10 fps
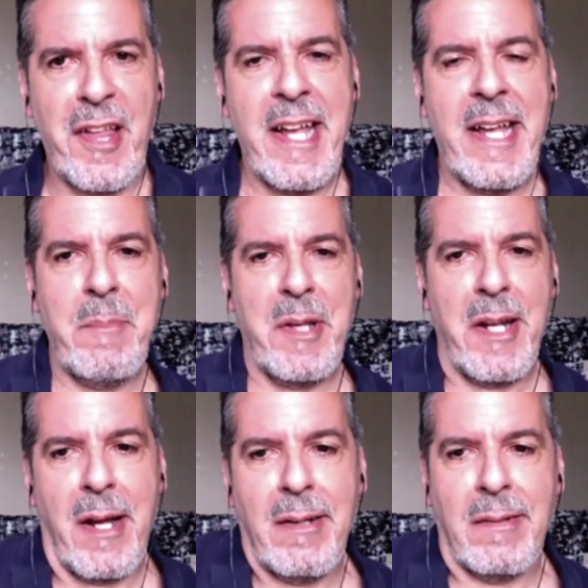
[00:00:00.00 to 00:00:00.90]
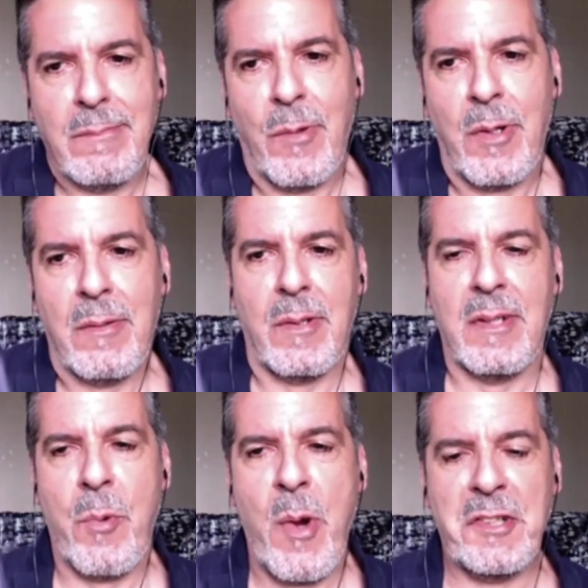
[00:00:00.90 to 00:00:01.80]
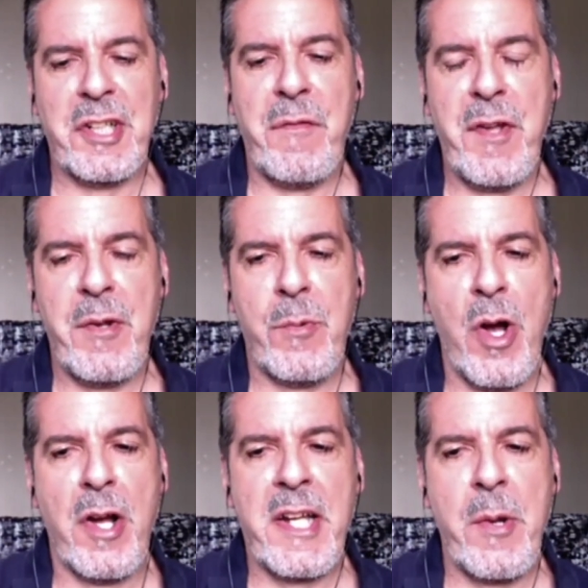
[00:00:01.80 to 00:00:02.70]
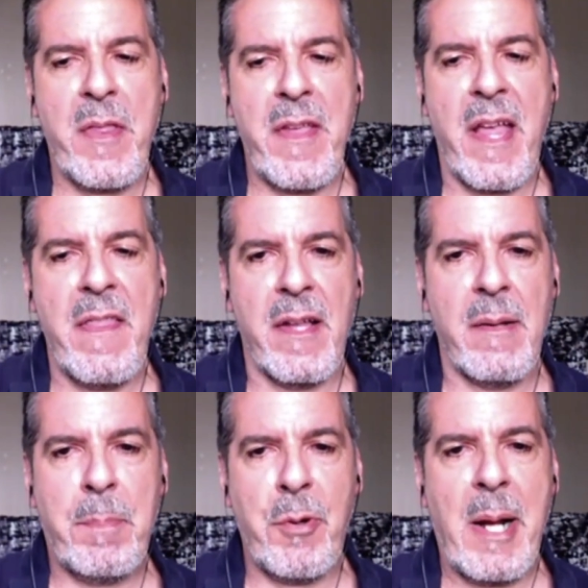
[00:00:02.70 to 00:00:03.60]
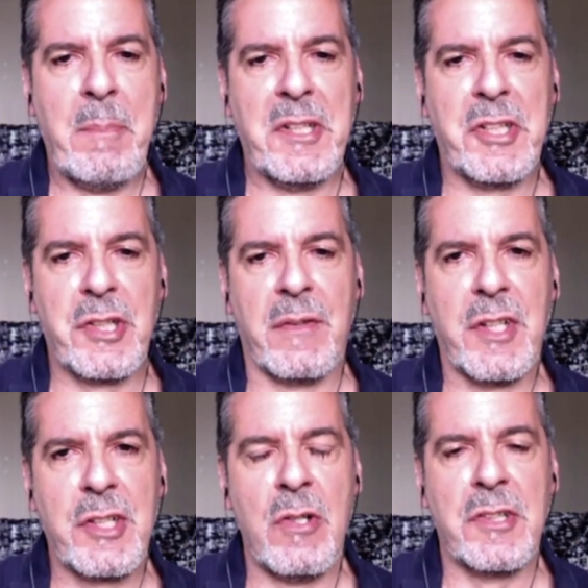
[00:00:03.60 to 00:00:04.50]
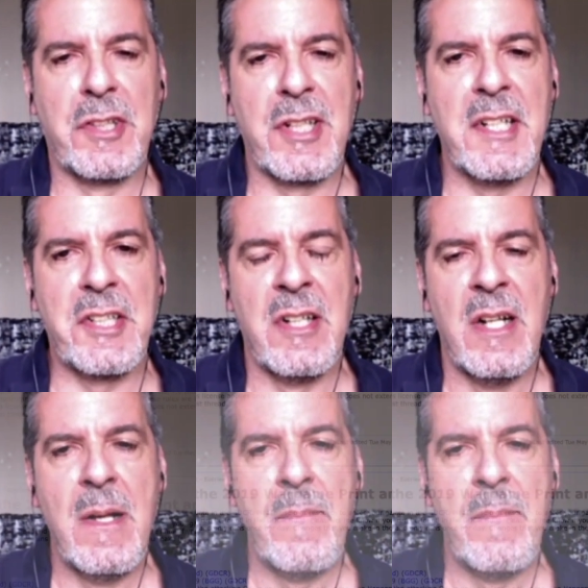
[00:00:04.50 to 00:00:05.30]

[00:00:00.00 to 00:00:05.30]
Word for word: theme? You know, what, whereas if you're working within the parameters of a contest,